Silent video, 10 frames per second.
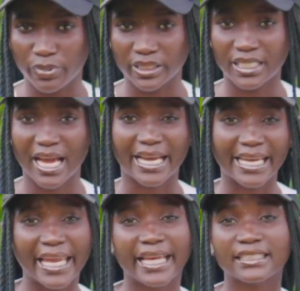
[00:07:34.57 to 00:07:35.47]
But I
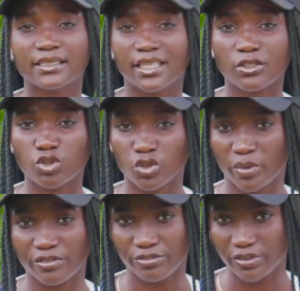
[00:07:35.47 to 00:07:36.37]
can't touch on
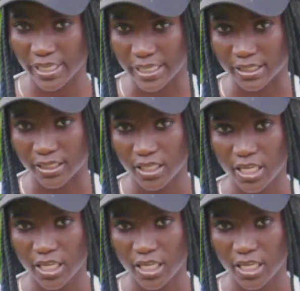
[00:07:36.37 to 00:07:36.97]
my feelings.